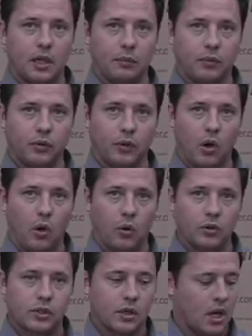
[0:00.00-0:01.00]
them through the
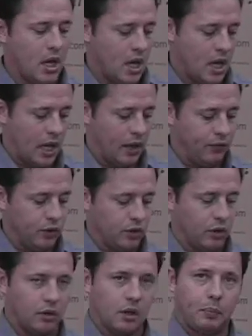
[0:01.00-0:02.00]
holes. If you
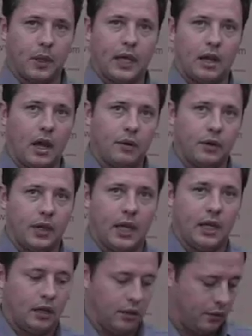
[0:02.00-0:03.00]
turn the plate
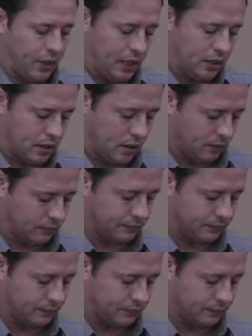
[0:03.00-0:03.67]
180 degrees,